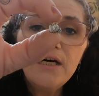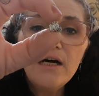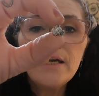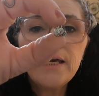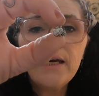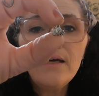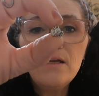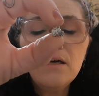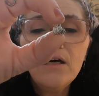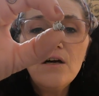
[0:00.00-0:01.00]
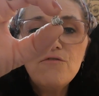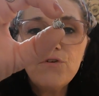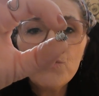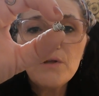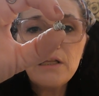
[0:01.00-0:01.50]
Again,
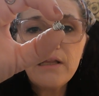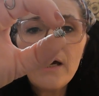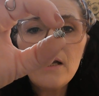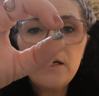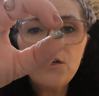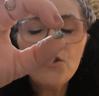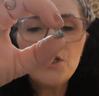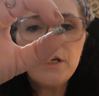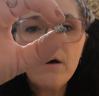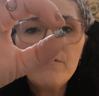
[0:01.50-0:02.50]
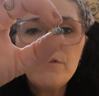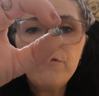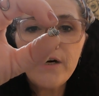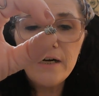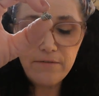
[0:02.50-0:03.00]
fueling that energy of the
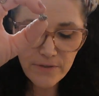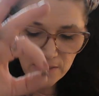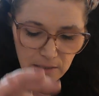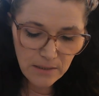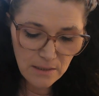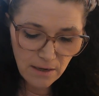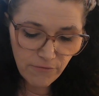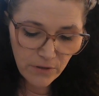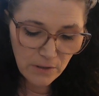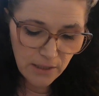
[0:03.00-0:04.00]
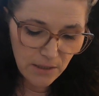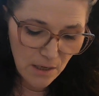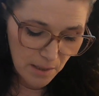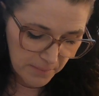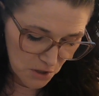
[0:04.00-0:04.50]
five, this is definitely a
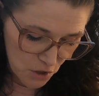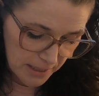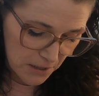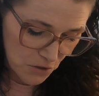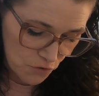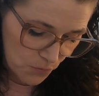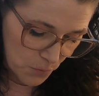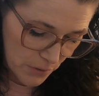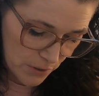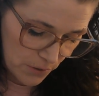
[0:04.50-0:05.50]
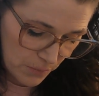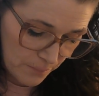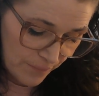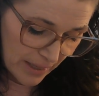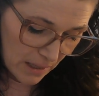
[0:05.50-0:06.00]
time of change for you.
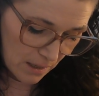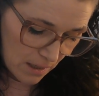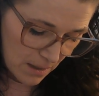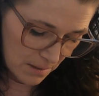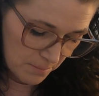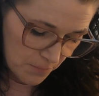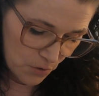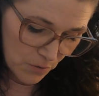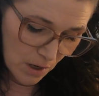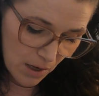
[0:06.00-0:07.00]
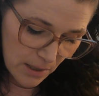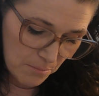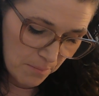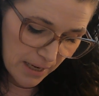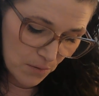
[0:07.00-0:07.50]
Um, you got
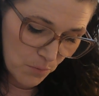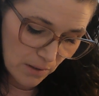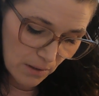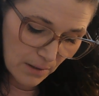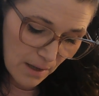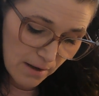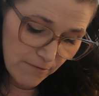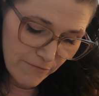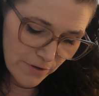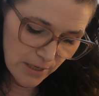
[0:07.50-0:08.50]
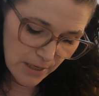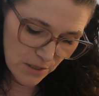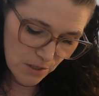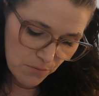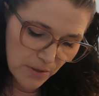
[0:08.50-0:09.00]
made with love,
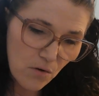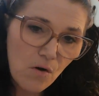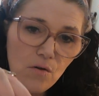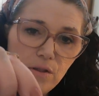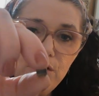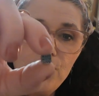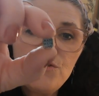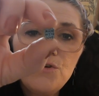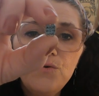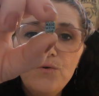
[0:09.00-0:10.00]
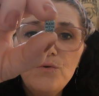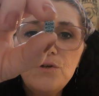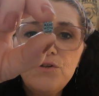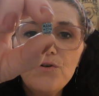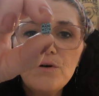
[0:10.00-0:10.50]
so, in all that you do,
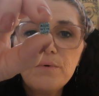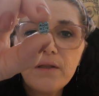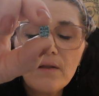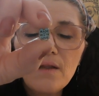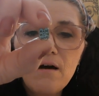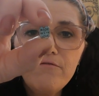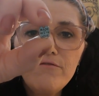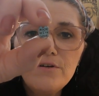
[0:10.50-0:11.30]
do it with love.